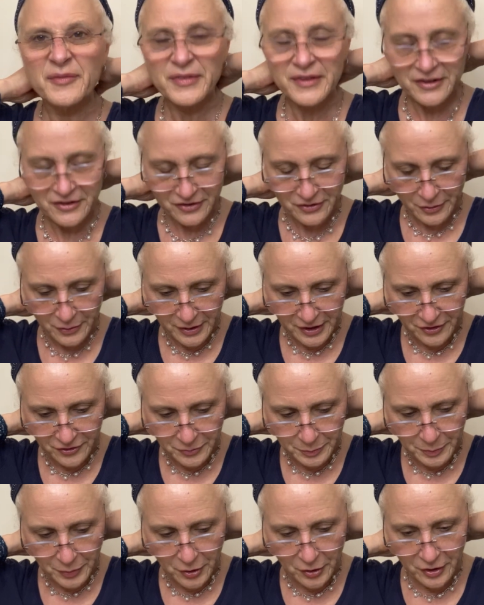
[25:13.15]
So it's
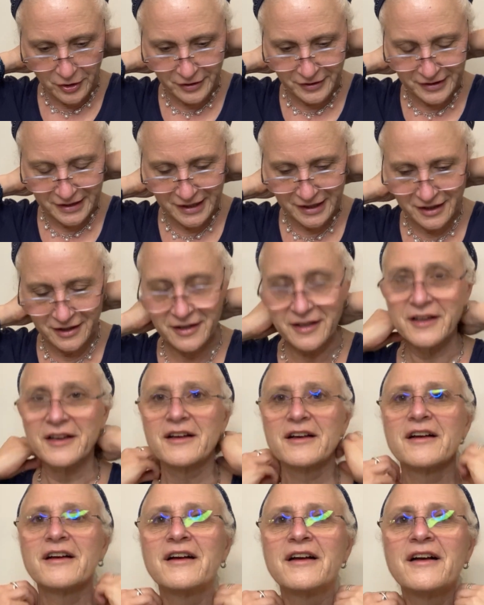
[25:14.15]
pearly,
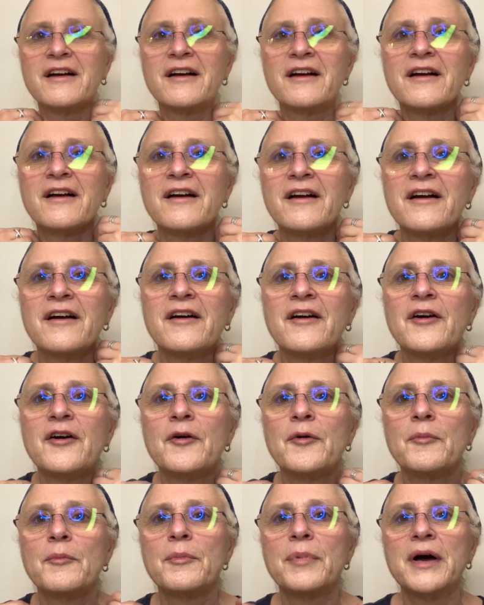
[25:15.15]

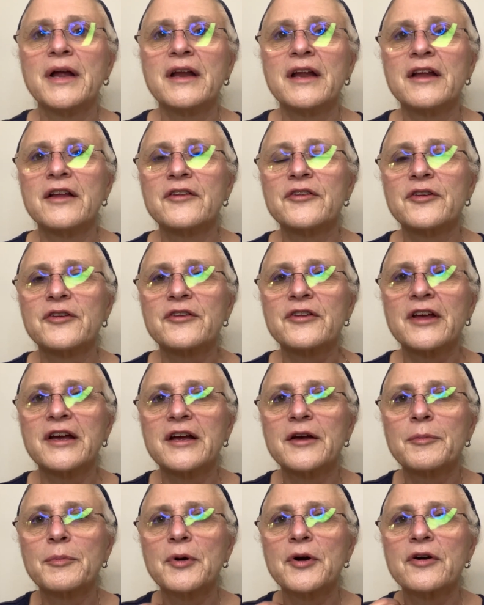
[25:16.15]
but it's
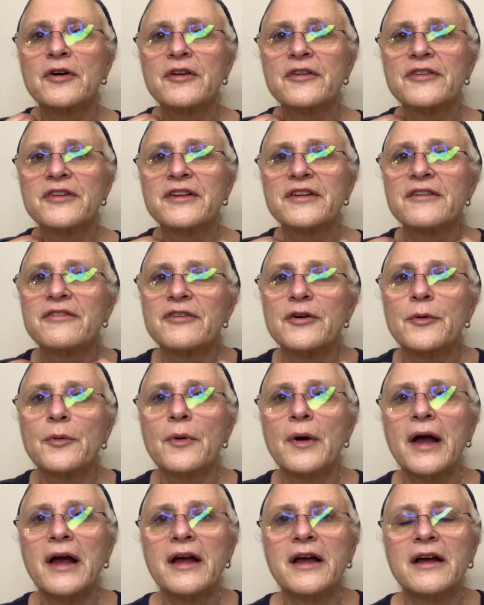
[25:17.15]
like pearls a different
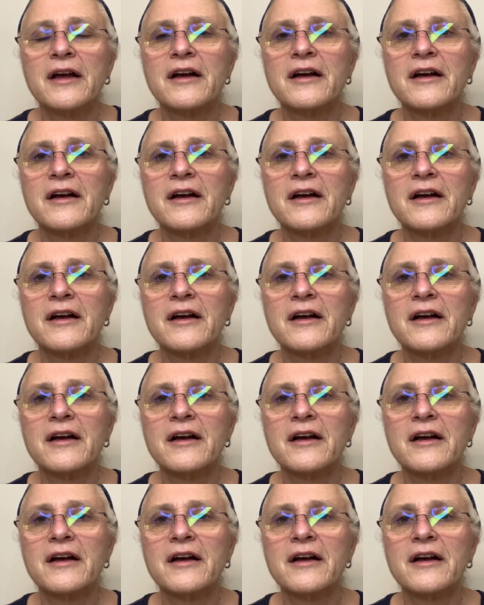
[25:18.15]
way.